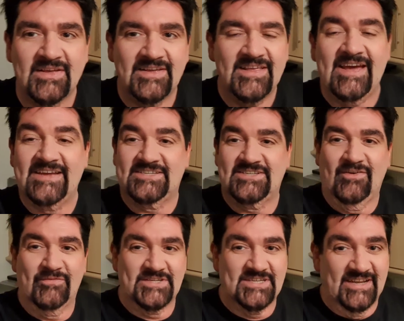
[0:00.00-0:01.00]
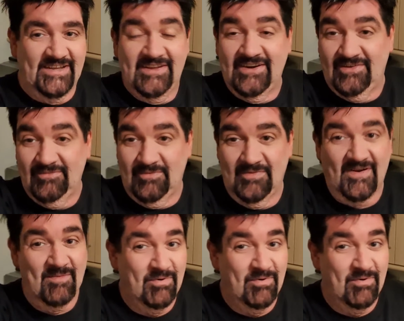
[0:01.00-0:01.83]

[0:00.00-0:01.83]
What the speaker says: Yes, obviously, we're very